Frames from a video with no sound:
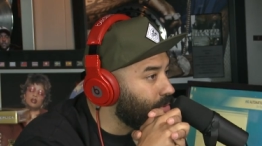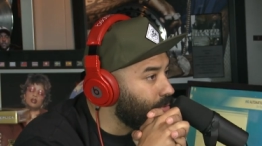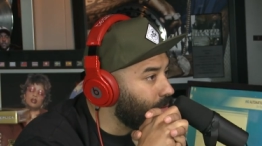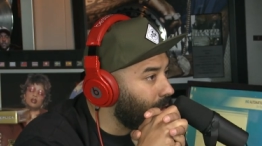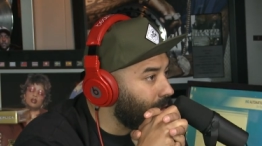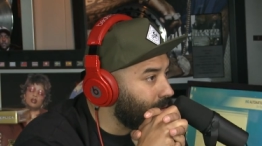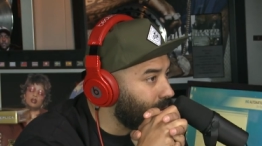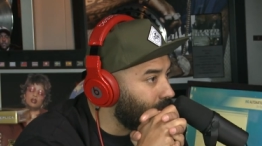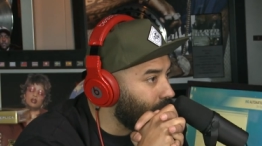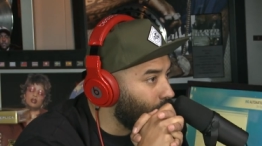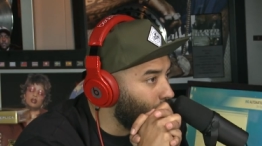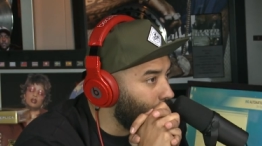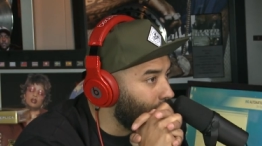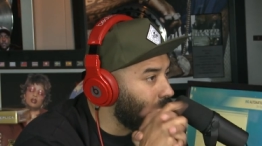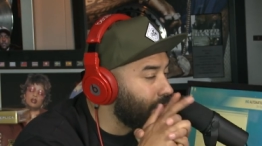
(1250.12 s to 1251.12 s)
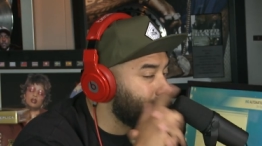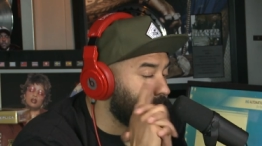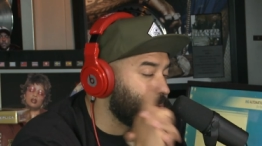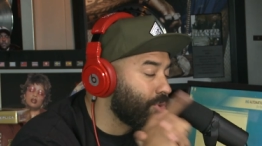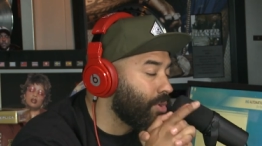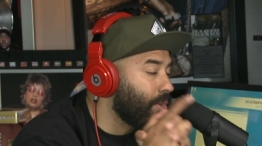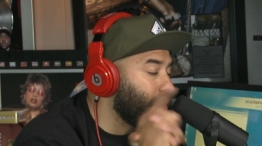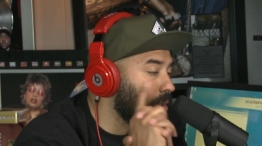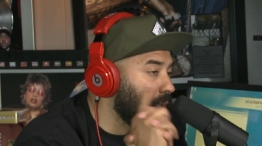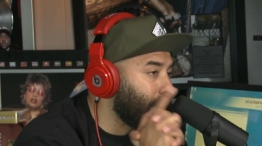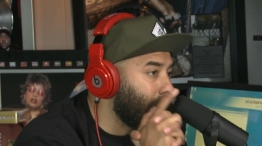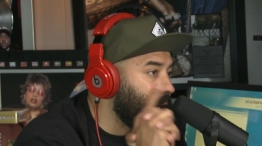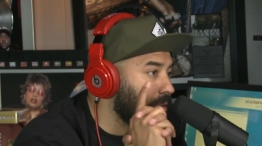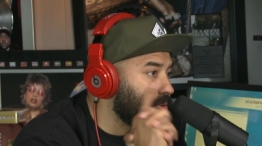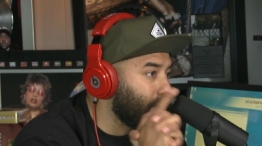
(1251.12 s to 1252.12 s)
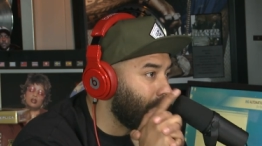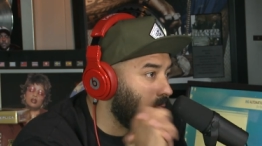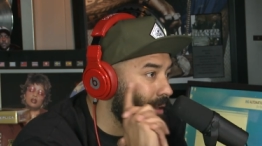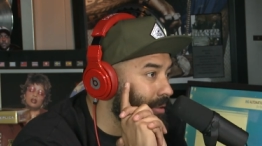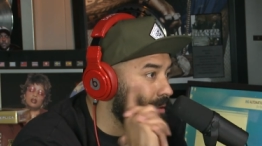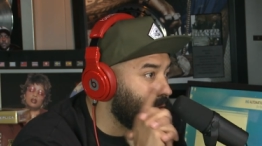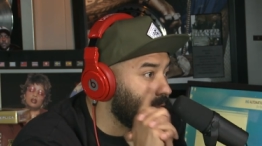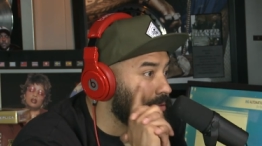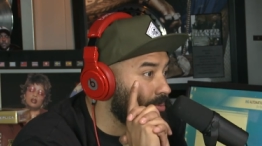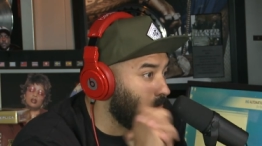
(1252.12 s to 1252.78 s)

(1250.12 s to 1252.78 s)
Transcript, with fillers: you would like to give the women? Because I'm sure they're looking at you like this.